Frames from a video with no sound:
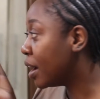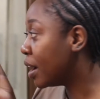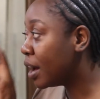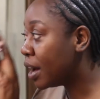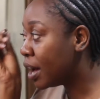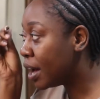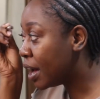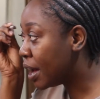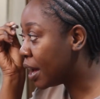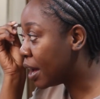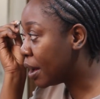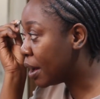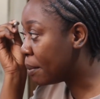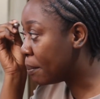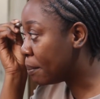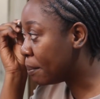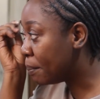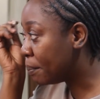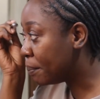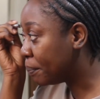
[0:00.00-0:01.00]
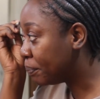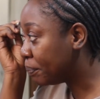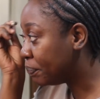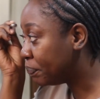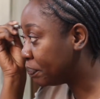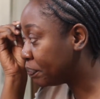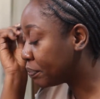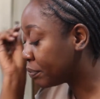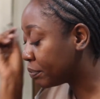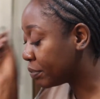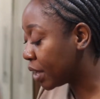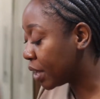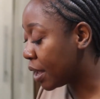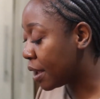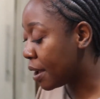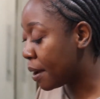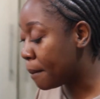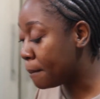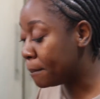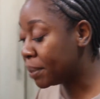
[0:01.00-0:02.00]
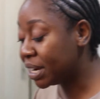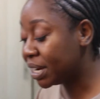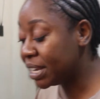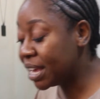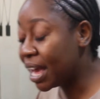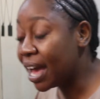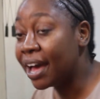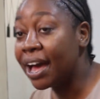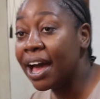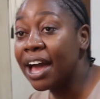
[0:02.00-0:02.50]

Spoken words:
But yeah,